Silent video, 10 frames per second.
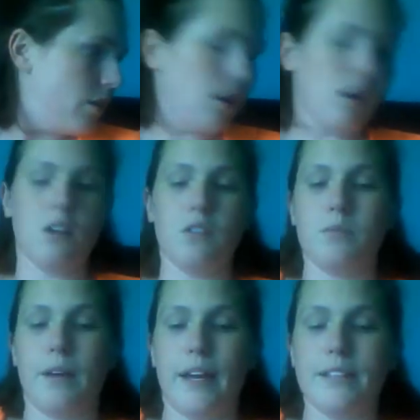All
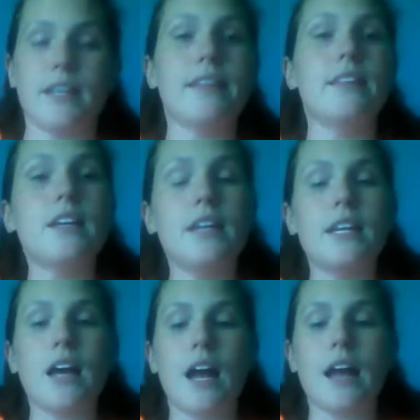right. And then
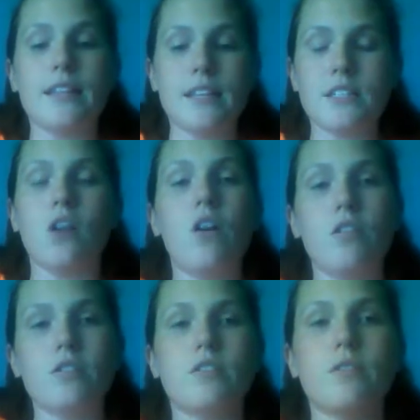I need to
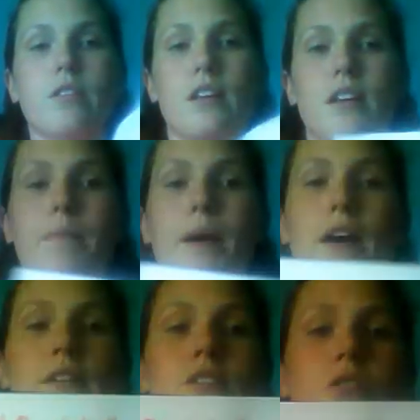also think
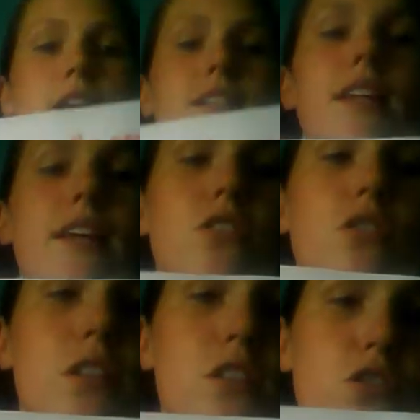about, so that's like
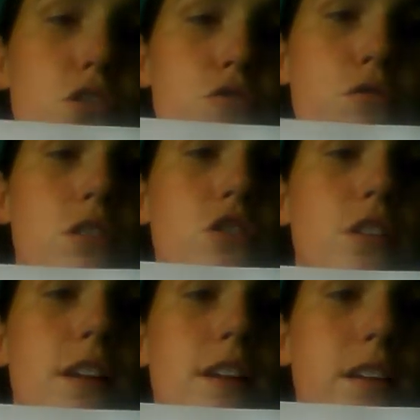these 2,
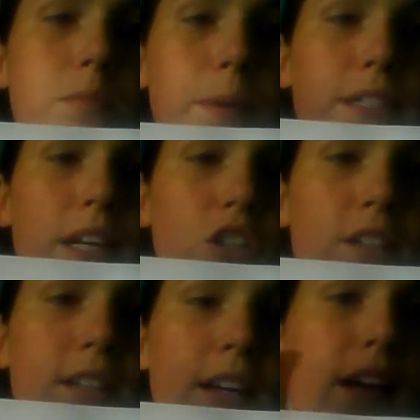tradition and
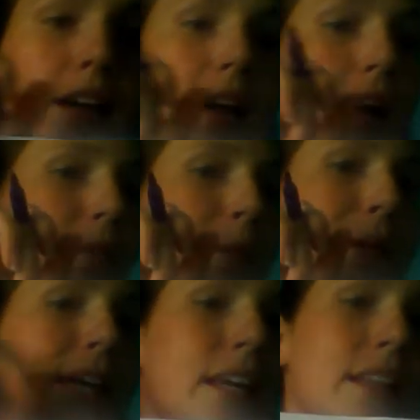expectations, I kind of got from the
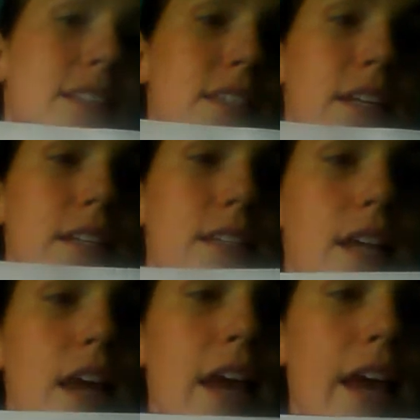beginning of the sentence,
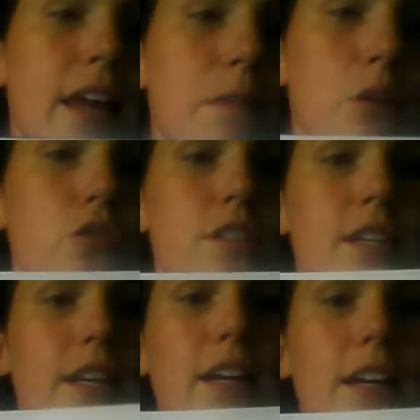and emotions I
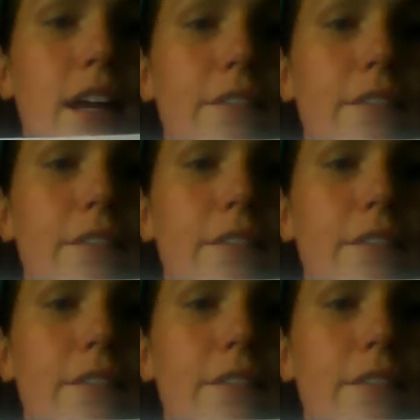kind of got